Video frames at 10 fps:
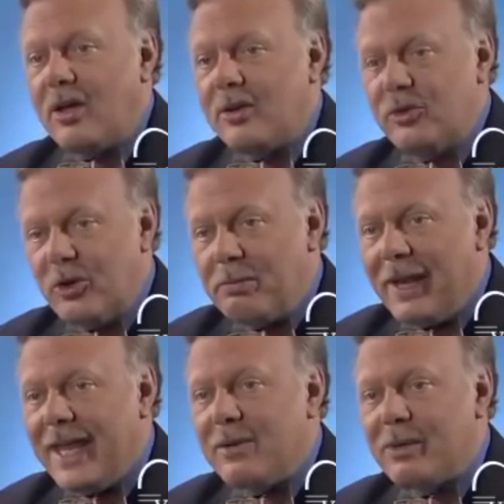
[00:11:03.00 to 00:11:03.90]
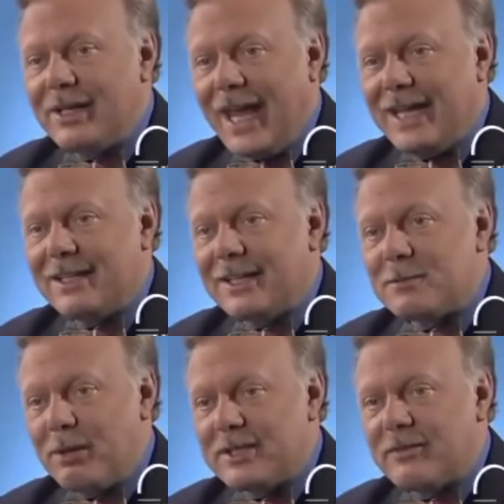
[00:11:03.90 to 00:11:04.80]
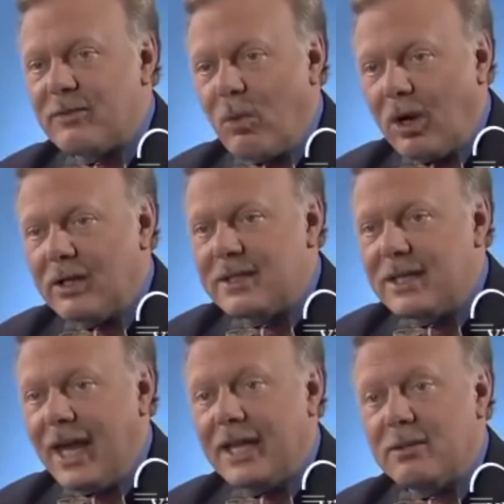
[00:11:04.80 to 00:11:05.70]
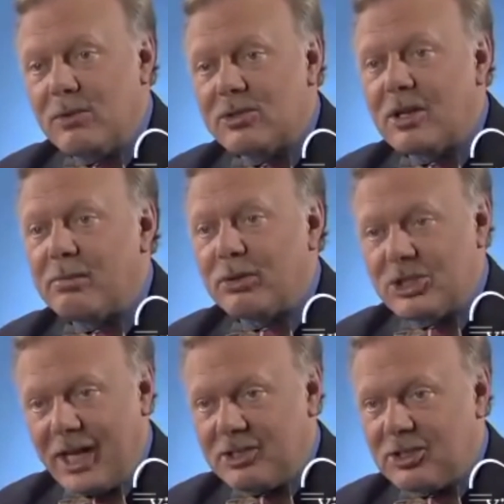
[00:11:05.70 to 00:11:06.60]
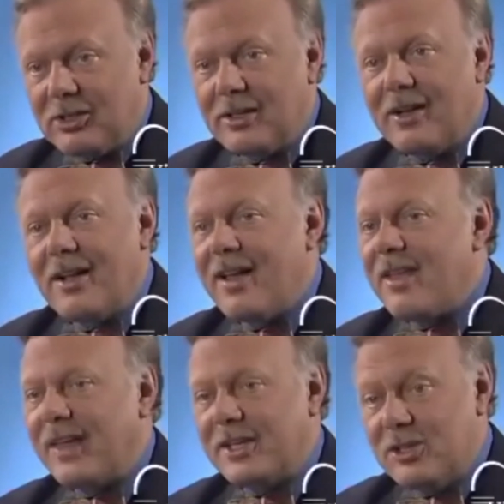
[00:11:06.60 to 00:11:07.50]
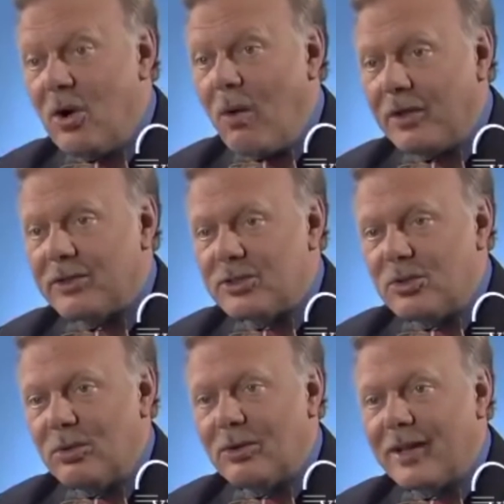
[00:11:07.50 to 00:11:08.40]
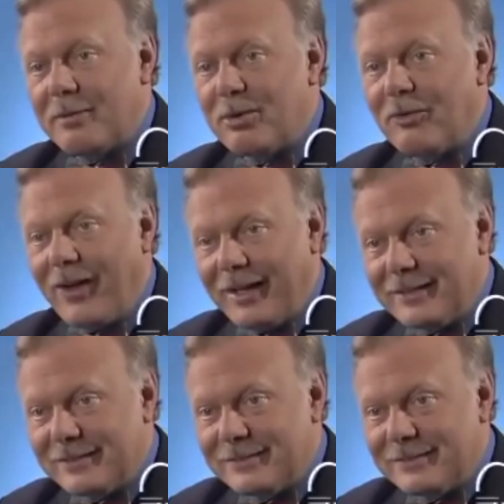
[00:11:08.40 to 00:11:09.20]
Your playing will gain an expressive quality and a musical projection that no other tool can provide.